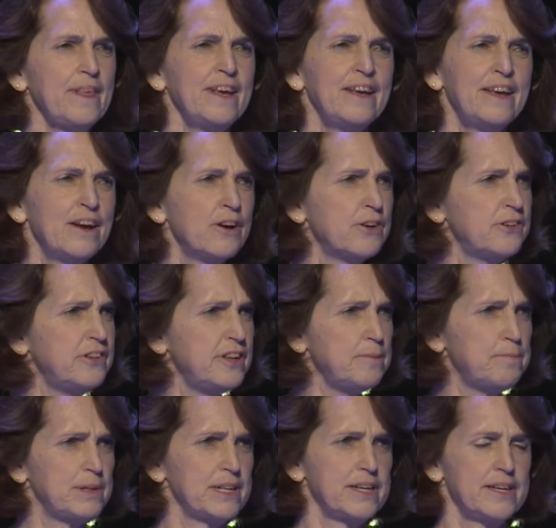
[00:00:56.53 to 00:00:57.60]

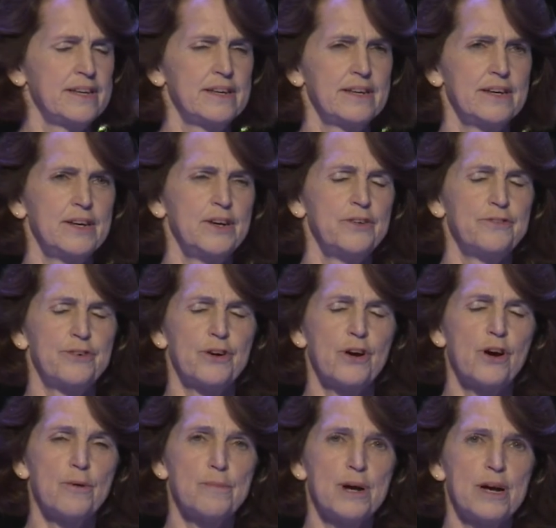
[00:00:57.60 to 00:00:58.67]
deeply for
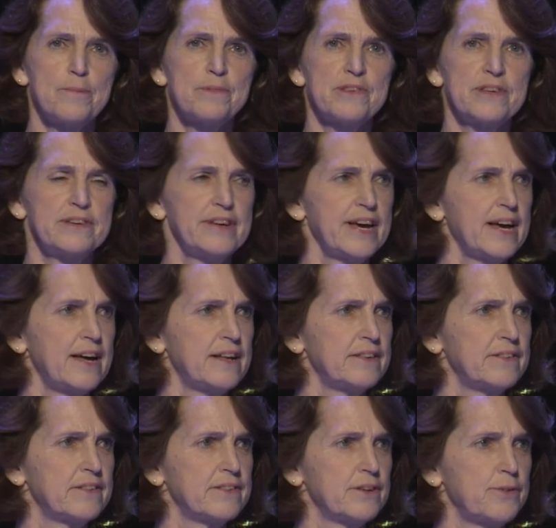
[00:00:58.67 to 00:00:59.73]
our moms and
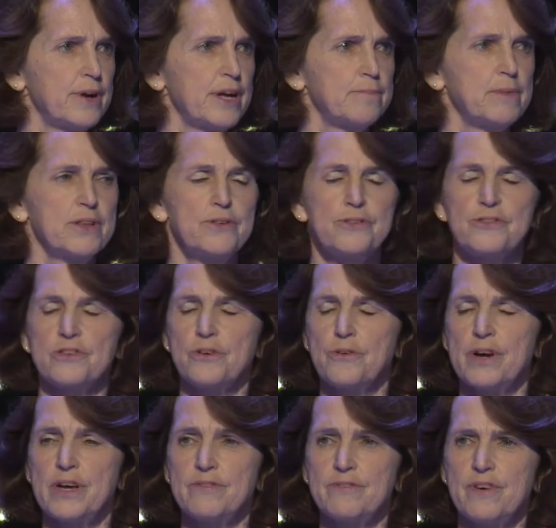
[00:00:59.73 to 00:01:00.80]
dads, grandmothers and
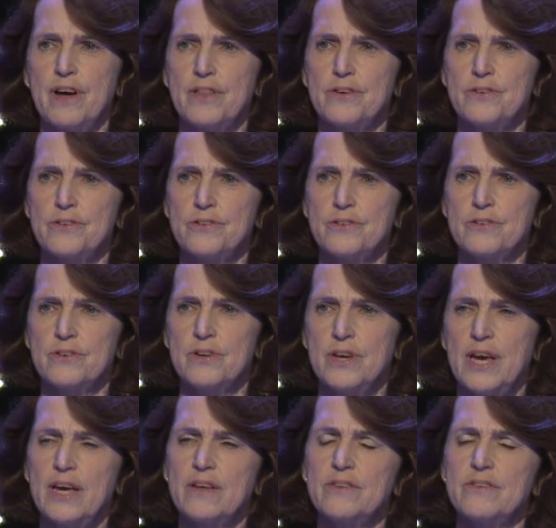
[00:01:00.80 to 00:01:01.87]
grandfathers,
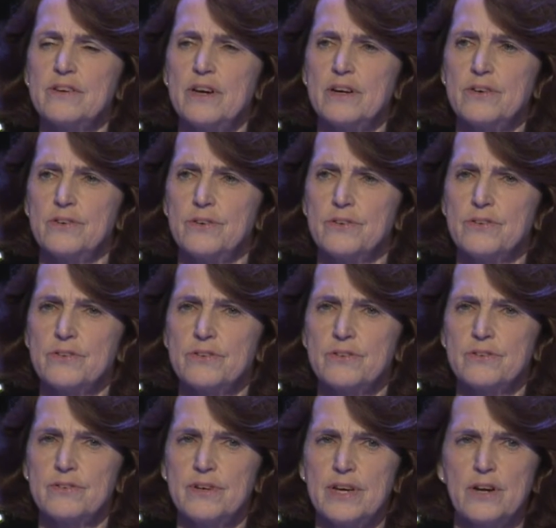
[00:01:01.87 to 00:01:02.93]
aunts and uncles,
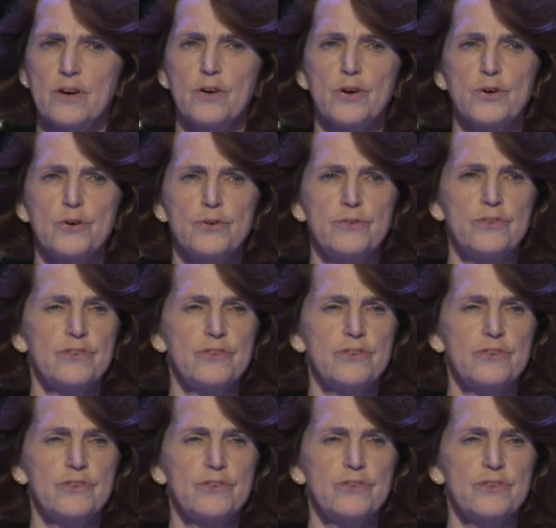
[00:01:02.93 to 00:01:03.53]
and our own